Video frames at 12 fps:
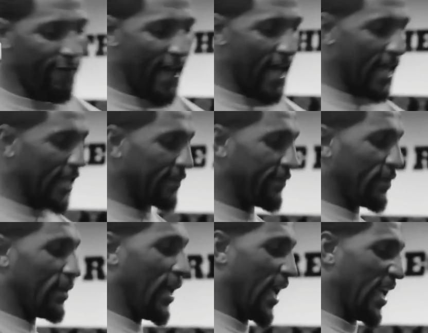
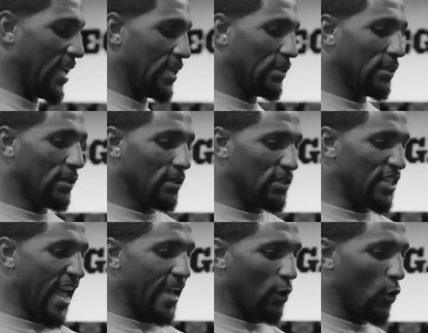5, 8,
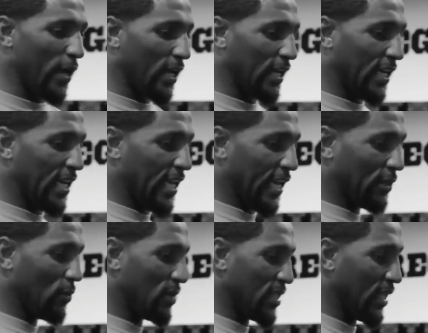Jack, Queen, and King, I
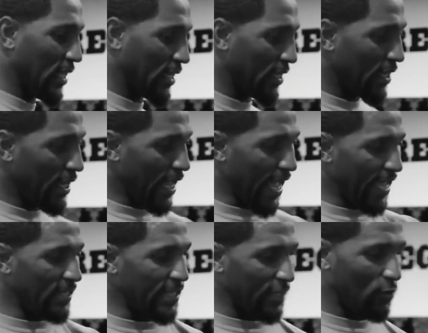do 10.
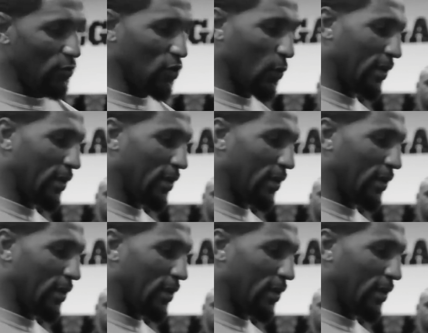Ace, I do